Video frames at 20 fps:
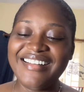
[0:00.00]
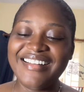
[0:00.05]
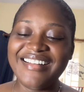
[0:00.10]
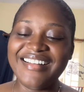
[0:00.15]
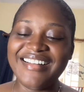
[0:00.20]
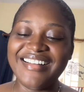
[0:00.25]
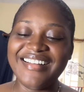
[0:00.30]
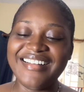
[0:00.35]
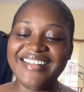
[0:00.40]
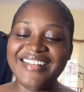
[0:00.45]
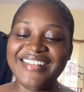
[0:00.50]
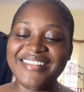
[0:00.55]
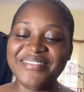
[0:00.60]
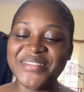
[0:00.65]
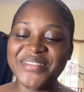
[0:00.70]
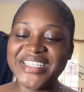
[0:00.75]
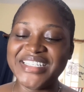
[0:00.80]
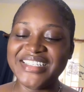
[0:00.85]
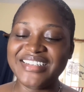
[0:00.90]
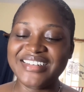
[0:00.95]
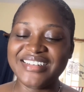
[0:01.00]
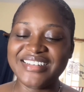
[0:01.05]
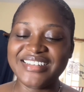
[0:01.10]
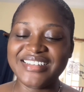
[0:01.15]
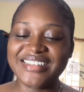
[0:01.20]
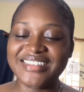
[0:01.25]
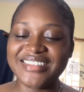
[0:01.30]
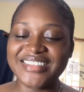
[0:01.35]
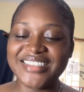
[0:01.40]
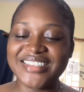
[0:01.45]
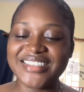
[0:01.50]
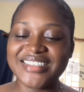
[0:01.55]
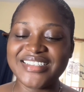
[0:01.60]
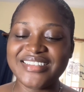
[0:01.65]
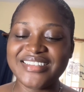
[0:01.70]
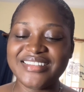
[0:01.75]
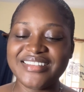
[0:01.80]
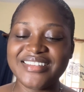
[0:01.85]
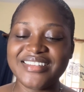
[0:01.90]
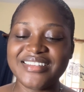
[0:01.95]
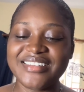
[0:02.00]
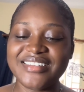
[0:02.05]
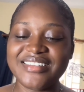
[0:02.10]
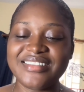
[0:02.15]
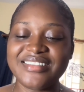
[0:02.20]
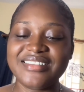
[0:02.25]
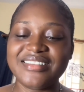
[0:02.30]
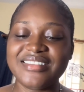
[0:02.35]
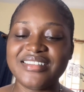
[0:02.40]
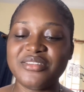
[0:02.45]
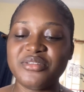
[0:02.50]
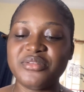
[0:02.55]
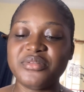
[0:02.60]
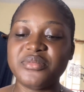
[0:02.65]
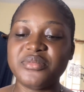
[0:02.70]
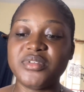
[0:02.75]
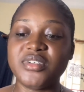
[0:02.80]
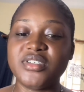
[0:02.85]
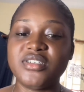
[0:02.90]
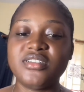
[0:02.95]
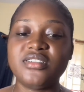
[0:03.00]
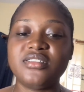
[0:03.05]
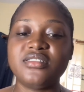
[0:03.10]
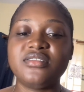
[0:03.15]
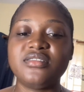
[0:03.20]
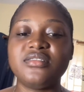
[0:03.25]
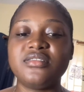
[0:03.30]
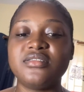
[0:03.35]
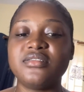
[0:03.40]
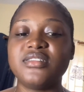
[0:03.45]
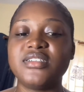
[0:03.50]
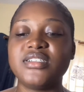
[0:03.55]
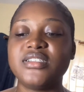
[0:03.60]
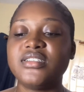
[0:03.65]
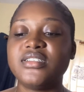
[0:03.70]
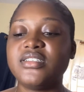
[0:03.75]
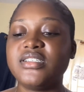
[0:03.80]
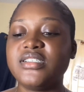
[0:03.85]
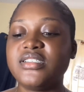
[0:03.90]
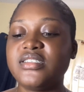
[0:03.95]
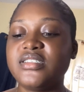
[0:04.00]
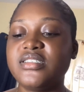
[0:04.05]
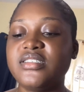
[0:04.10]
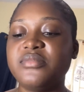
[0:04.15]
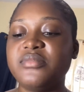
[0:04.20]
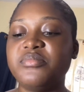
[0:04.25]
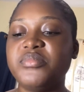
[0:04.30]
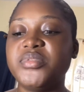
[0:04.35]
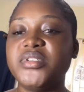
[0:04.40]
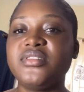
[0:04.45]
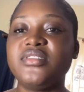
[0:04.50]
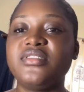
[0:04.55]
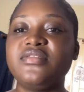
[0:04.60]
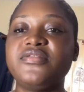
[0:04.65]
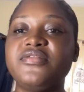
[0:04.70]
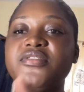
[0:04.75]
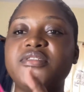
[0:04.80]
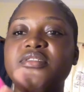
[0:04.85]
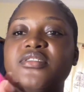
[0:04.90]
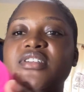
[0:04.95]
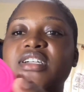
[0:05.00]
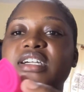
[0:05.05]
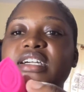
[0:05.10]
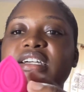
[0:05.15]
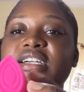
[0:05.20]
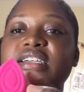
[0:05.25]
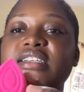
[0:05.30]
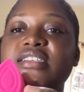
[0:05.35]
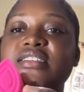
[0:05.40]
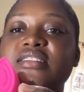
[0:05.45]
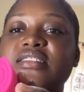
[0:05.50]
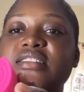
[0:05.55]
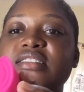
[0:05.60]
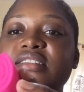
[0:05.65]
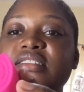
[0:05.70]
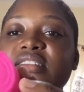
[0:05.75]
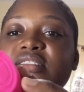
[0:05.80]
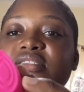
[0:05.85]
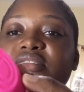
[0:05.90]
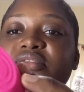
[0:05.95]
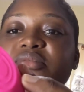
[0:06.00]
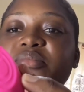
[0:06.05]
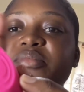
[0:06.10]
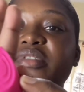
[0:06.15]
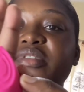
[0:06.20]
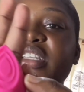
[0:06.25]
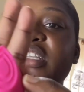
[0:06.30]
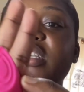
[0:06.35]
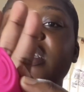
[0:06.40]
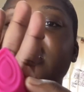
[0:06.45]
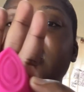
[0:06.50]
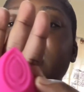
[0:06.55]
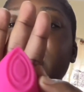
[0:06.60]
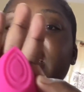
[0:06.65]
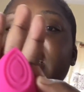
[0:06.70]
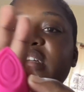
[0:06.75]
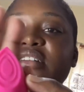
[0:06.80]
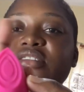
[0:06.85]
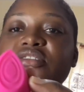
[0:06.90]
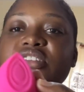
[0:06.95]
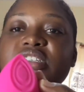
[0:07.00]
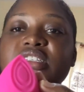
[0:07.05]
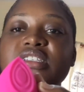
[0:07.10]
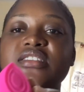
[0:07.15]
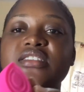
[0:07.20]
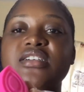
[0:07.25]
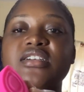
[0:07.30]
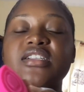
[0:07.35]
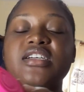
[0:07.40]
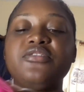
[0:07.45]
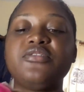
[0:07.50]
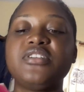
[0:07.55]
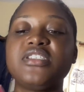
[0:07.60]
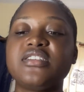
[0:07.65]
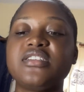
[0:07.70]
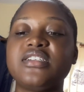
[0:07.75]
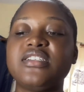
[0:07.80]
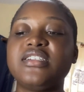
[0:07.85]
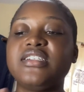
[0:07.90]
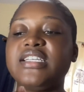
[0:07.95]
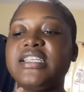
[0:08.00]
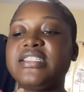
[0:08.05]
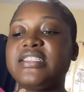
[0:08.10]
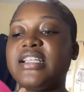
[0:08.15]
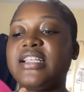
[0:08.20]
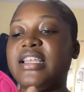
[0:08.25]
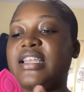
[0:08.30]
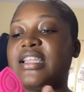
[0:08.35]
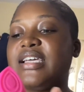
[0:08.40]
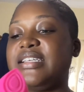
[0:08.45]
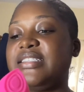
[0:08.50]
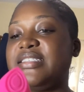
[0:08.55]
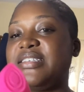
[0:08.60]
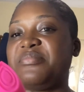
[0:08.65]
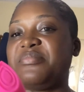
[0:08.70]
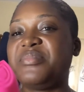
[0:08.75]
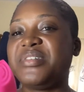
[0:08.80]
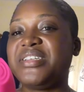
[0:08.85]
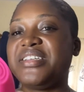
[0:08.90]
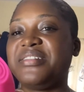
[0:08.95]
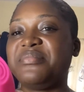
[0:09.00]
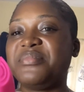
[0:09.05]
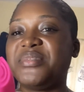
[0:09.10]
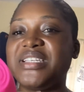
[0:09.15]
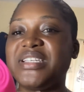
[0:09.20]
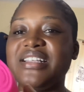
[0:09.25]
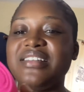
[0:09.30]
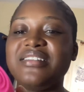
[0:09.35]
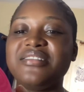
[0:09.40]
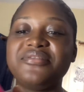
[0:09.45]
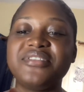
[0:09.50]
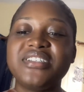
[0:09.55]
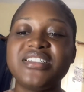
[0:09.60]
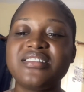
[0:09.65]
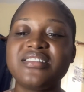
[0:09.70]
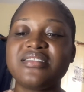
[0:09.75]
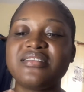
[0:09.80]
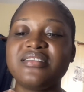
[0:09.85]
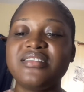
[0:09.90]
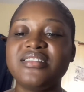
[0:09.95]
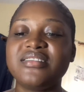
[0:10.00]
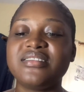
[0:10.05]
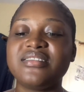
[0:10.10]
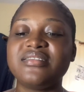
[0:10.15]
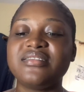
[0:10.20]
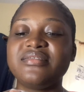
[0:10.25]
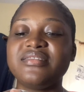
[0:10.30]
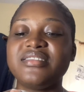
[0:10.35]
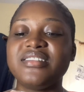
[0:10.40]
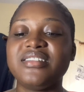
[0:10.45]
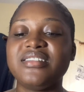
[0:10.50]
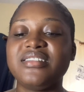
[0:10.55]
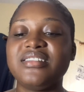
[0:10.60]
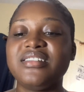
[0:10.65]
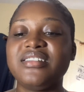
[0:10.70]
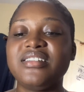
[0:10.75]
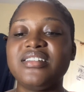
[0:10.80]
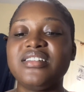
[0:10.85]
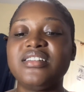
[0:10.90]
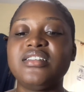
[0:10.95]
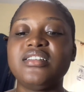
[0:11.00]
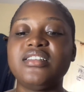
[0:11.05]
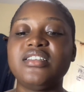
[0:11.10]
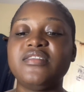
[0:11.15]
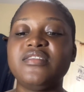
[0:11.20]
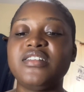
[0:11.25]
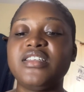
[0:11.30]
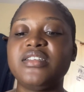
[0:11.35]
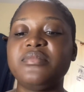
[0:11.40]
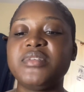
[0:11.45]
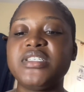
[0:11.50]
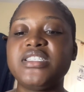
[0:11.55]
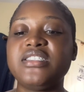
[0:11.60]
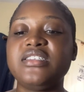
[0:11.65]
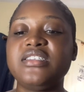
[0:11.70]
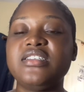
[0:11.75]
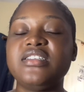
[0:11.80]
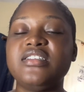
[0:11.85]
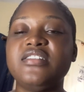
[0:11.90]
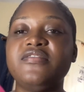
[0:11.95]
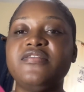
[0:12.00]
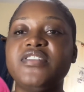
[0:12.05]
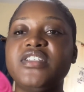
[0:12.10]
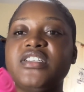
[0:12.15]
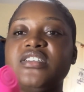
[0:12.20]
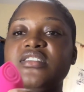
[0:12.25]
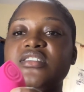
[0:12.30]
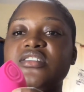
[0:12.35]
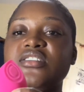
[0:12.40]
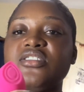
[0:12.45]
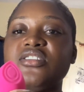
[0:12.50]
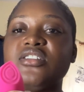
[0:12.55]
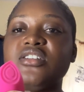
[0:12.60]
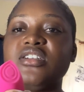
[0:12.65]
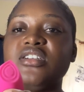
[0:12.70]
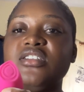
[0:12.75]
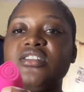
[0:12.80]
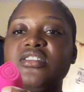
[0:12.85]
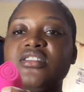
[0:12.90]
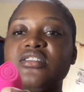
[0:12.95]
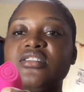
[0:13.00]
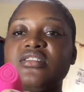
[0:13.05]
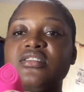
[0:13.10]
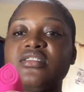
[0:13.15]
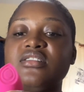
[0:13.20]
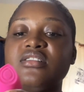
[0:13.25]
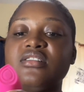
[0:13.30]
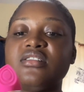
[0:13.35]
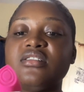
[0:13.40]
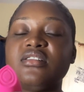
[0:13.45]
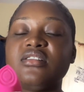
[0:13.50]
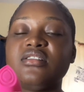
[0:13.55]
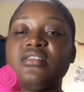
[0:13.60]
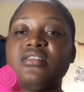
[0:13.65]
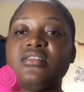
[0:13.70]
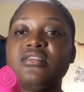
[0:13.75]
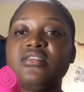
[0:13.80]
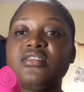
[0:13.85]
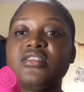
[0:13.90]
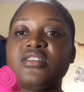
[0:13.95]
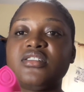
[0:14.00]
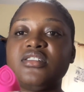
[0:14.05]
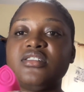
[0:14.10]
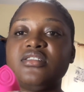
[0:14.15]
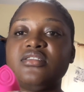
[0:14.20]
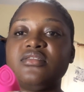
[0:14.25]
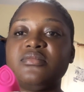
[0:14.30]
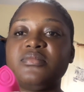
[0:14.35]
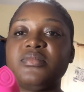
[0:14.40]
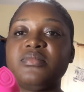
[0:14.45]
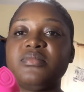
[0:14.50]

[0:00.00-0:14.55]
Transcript: Oh my gosh. Whoa. This is beautiful, guys. This is so pretty. I actually thought I was gonna get a lighter pink, but I love this color. Now, let me see if it's charged. Charge up.